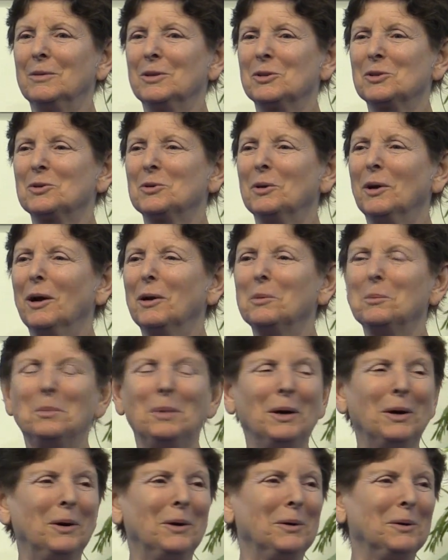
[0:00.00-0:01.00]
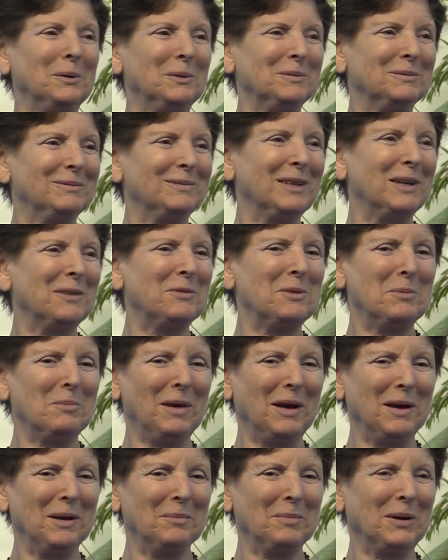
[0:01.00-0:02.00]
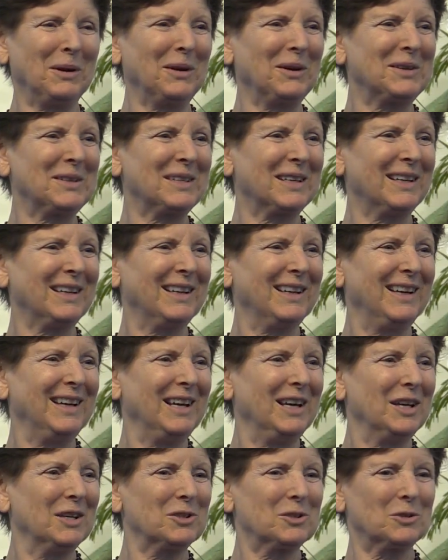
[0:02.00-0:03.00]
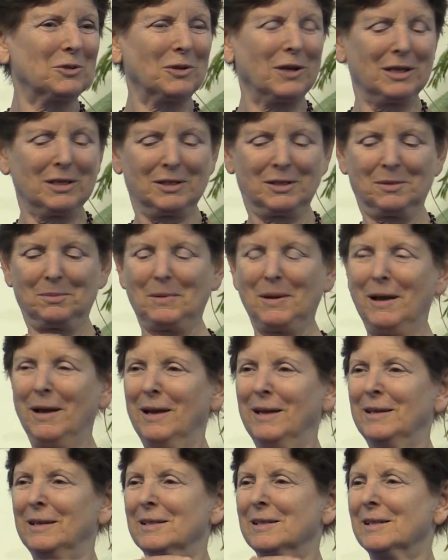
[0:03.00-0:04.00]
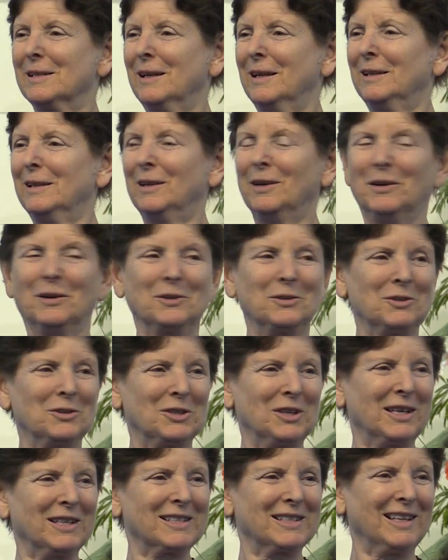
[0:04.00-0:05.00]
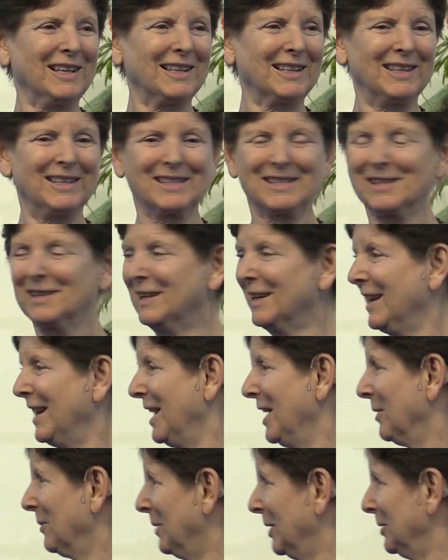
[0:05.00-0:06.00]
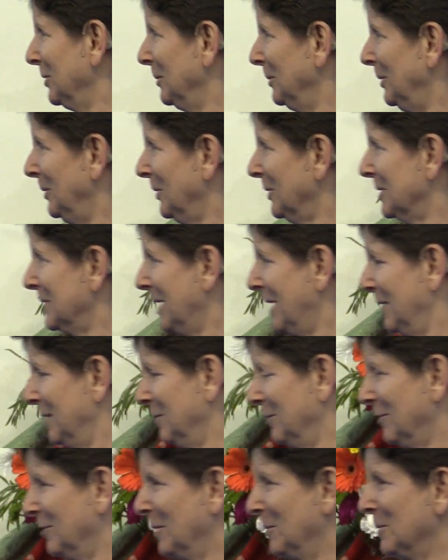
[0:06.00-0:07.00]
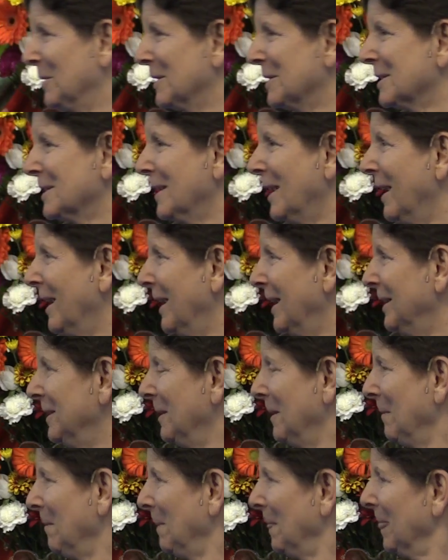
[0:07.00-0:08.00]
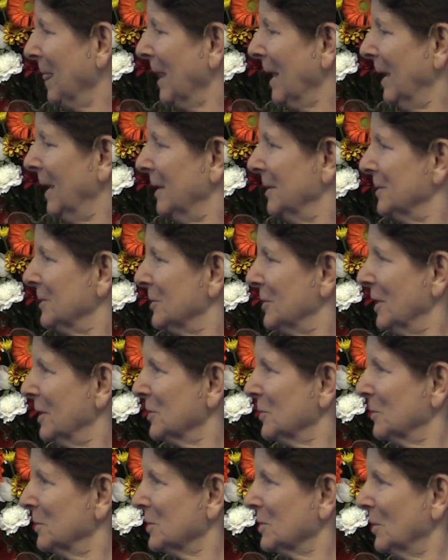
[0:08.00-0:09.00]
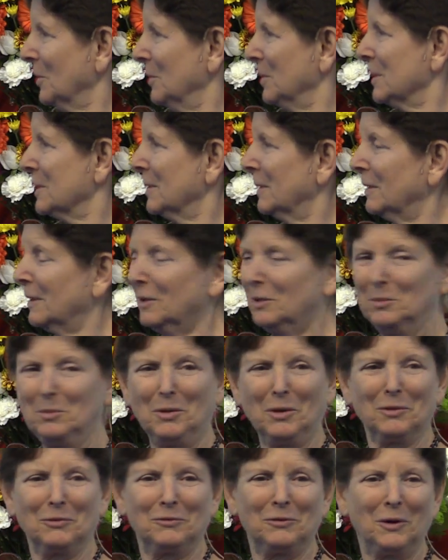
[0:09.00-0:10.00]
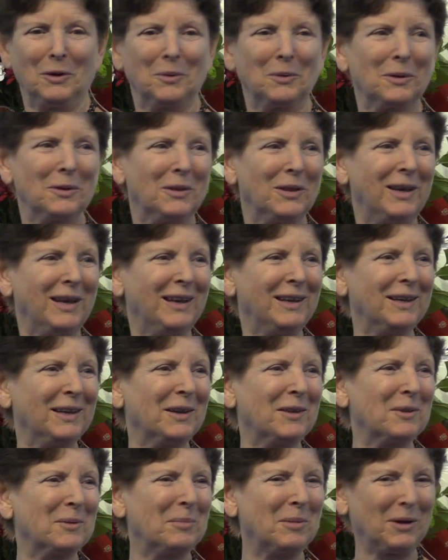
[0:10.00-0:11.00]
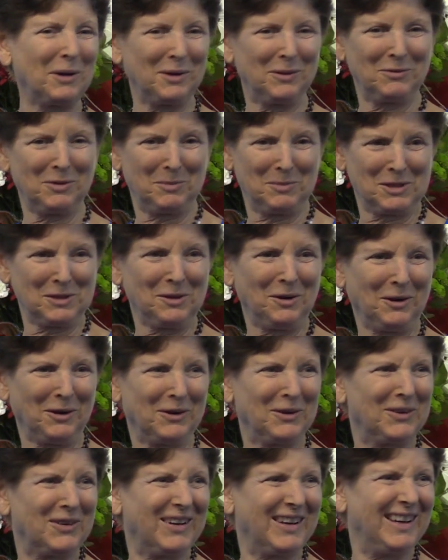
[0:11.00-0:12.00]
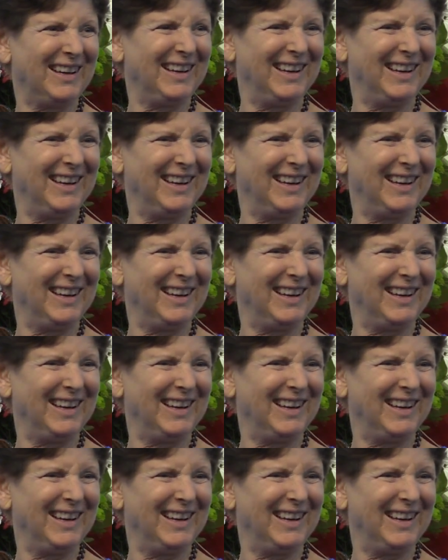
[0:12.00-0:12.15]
strong bow of the Mahabharata. Straight spine and slightly arched chest like this. And when you looked at him from the side, his chest was always a little more forward than any other part of him, his heart.